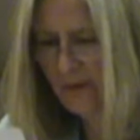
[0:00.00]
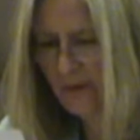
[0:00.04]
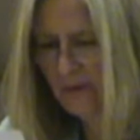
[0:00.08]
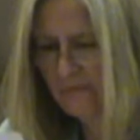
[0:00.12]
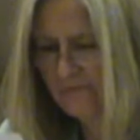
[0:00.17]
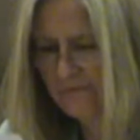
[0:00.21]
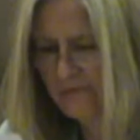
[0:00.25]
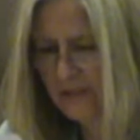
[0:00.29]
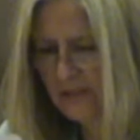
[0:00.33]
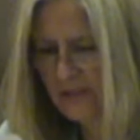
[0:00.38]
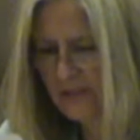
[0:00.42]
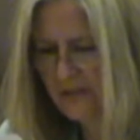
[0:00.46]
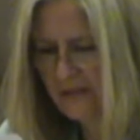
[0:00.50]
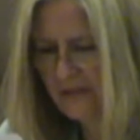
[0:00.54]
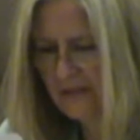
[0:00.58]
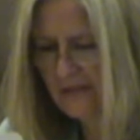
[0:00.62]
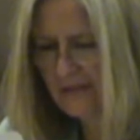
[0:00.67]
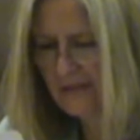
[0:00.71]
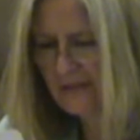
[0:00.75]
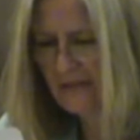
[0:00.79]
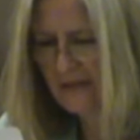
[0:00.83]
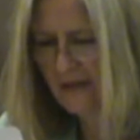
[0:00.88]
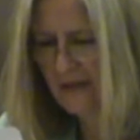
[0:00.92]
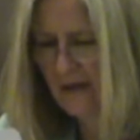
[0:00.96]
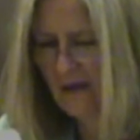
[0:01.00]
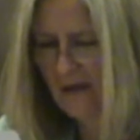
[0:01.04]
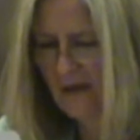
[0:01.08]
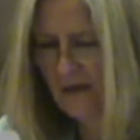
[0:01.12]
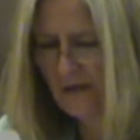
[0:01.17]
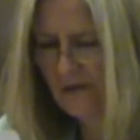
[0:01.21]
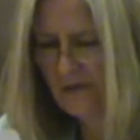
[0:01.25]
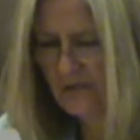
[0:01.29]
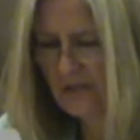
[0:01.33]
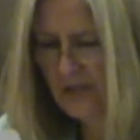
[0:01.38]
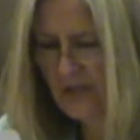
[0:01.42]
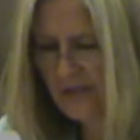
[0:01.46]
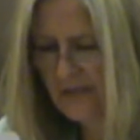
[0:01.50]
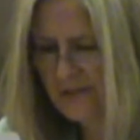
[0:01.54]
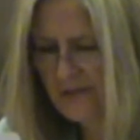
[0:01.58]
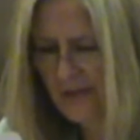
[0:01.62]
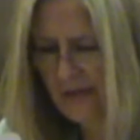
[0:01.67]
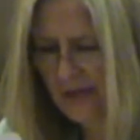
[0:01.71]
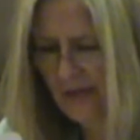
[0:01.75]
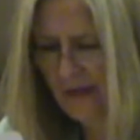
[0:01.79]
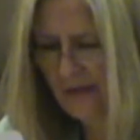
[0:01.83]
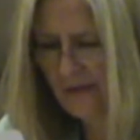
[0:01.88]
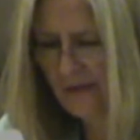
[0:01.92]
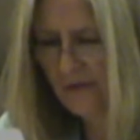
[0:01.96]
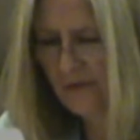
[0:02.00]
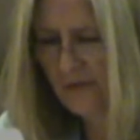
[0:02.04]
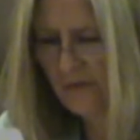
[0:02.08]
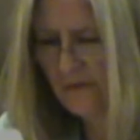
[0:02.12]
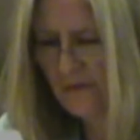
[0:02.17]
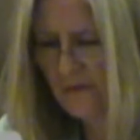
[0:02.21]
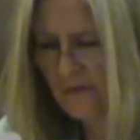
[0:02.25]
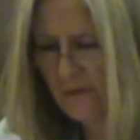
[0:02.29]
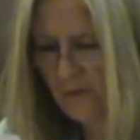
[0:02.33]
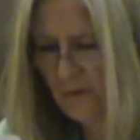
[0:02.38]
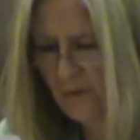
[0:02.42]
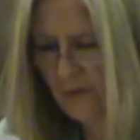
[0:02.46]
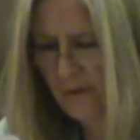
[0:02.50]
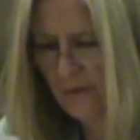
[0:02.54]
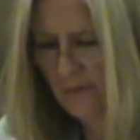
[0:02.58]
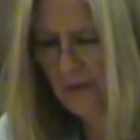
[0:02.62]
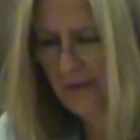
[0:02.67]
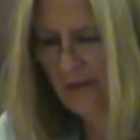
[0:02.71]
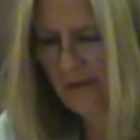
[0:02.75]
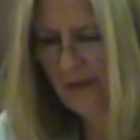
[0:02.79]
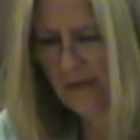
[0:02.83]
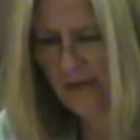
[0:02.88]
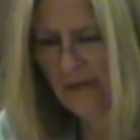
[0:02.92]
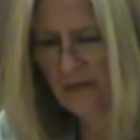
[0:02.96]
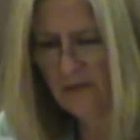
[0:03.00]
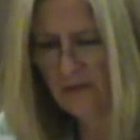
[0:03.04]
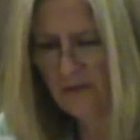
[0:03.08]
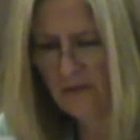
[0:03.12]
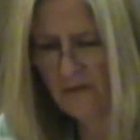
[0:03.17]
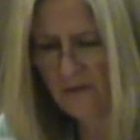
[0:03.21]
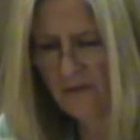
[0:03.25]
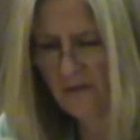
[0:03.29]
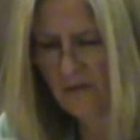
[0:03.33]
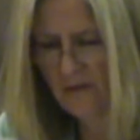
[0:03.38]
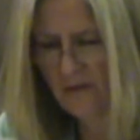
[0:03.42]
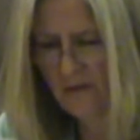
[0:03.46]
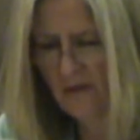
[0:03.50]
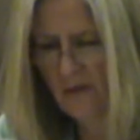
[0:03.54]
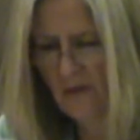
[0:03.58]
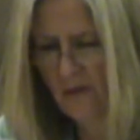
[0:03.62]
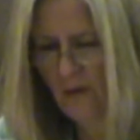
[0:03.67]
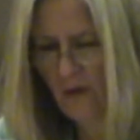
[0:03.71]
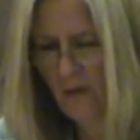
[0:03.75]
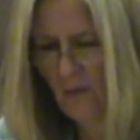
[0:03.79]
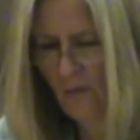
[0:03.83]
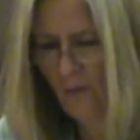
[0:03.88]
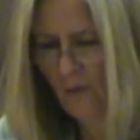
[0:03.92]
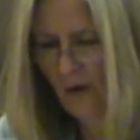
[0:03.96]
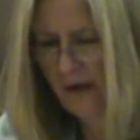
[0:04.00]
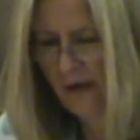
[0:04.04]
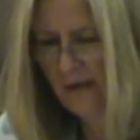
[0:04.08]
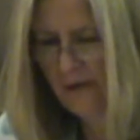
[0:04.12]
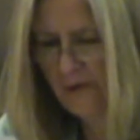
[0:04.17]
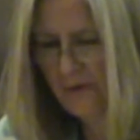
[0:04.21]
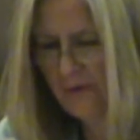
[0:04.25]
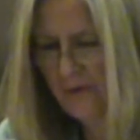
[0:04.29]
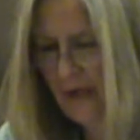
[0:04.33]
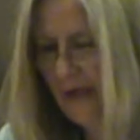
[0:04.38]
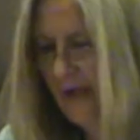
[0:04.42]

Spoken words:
Pulp Fictions, and Changing Attitudes Toward the Middle Ages. Why you